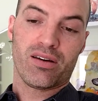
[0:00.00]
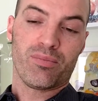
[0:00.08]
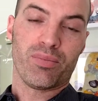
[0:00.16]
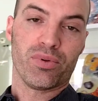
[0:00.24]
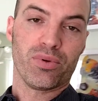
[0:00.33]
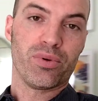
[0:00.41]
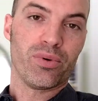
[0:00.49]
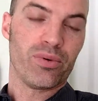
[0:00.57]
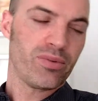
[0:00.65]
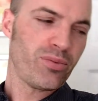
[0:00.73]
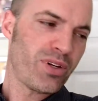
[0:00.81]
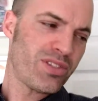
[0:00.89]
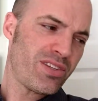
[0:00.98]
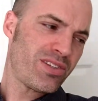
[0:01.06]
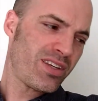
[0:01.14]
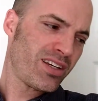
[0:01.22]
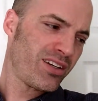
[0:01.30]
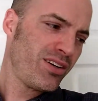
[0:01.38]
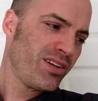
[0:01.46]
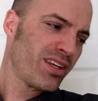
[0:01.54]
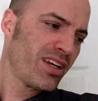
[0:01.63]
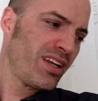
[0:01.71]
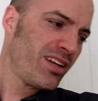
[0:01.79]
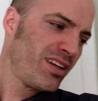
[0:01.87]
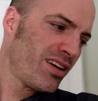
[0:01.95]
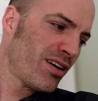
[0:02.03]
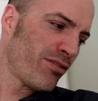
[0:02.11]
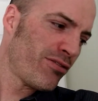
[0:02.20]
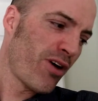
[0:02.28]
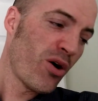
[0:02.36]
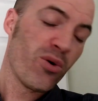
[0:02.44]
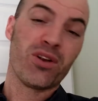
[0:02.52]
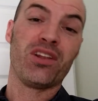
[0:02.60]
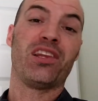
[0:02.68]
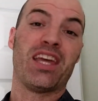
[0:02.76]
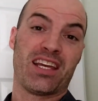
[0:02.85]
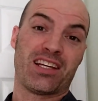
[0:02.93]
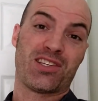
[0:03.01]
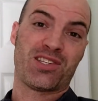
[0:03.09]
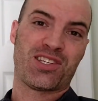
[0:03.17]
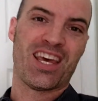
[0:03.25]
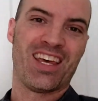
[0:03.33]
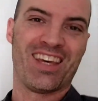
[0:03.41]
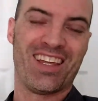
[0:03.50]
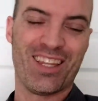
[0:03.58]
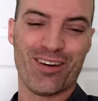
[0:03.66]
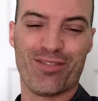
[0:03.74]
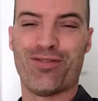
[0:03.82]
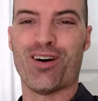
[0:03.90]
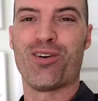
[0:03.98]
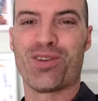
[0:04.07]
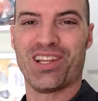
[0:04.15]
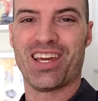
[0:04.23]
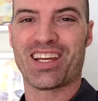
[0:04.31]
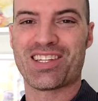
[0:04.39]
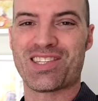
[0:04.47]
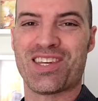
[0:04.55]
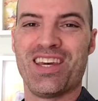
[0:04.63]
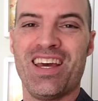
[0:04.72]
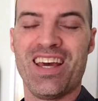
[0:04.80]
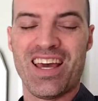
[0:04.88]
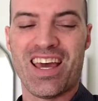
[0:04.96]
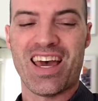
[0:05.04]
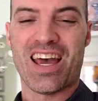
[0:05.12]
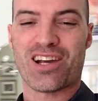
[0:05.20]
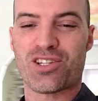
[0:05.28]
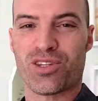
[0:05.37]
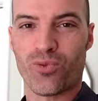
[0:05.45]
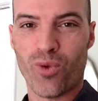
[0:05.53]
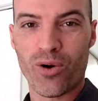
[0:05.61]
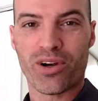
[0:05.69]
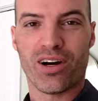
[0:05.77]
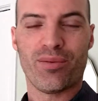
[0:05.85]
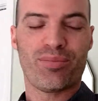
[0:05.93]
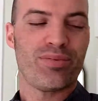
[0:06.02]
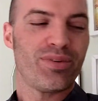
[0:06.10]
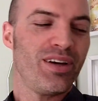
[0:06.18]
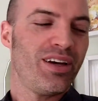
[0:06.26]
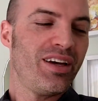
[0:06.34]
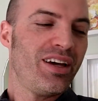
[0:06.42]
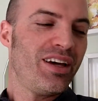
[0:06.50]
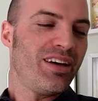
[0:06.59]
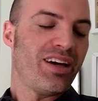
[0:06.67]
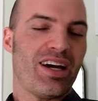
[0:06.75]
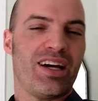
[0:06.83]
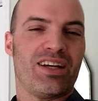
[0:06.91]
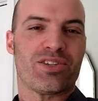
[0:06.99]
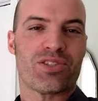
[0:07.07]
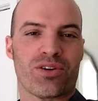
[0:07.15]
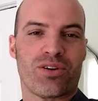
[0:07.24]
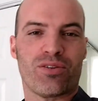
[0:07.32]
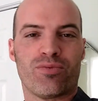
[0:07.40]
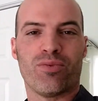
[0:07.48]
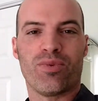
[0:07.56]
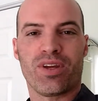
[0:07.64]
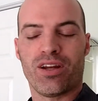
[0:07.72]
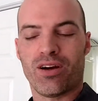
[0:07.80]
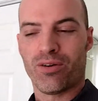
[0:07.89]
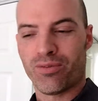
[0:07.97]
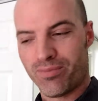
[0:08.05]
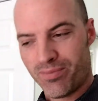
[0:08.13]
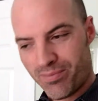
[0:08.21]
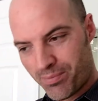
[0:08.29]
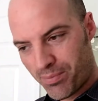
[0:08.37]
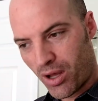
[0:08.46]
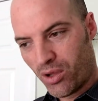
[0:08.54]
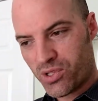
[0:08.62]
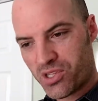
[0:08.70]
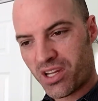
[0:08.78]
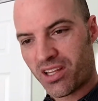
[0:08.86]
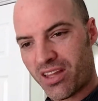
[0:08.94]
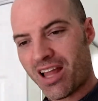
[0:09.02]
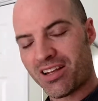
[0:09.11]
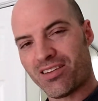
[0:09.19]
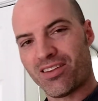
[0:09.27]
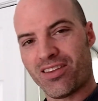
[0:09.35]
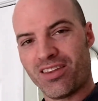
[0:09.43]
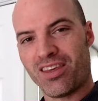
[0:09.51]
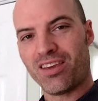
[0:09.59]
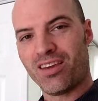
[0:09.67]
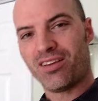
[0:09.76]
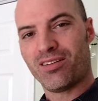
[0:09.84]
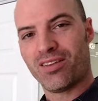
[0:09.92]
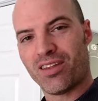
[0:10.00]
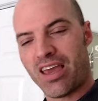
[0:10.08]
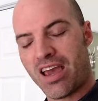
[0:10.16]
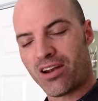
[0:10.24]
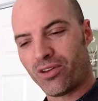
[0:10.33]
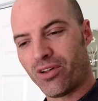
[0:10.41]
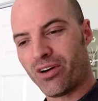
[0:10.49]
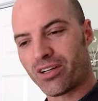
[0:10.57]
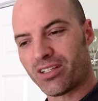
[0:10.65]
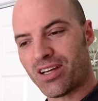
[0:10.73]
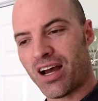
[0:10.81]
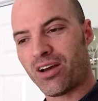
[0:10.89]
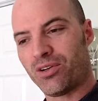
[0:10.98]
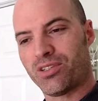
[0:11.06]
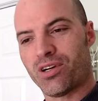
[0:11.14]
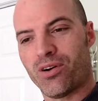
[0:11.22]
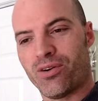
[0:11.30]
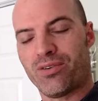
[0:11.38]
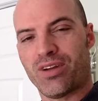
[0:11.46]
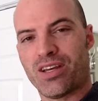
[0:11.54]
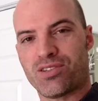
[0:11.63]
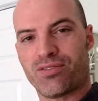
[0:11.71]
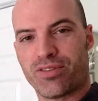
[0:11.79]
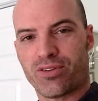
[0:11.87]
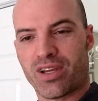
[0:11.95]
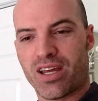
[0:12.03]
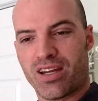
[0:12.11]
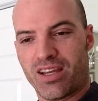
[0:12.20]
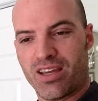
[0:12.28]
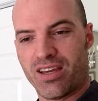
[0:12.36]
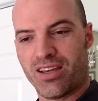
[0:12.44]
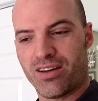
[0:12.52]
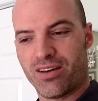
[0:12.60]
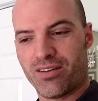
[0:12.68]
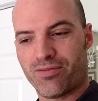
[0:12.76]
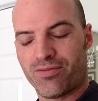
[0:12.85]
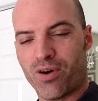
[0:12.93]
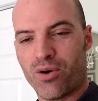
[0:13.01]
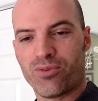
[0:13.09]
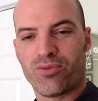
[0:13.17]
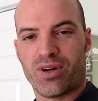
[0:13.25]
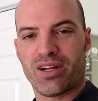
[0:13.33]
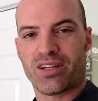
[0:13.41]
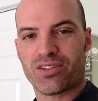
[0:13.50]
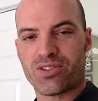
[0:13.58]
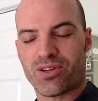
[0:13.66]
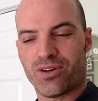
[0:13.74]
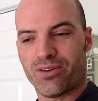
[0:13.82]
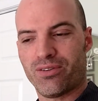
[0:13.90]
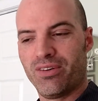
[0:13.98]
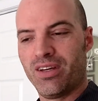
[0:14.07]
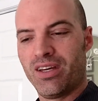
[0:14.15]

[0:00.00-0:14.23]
blue, what is this thing called again? Phone Lynx. That Phone Lynx actually woke up and started, pulsing the analog dial tone as if you're getting a phone ring. So,